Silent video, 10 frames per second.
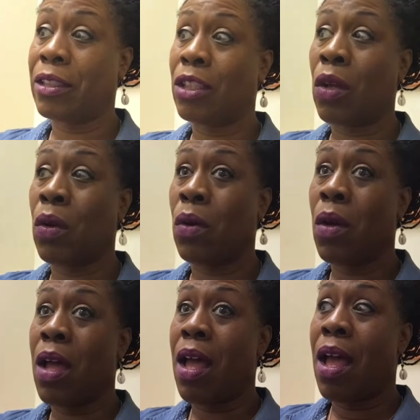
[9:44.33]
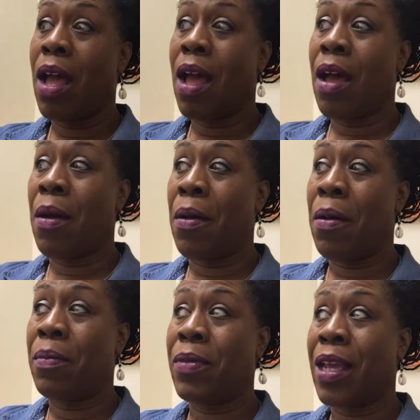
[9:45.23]
So
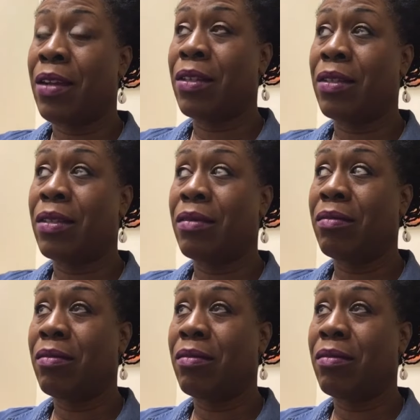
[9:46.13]
um, there's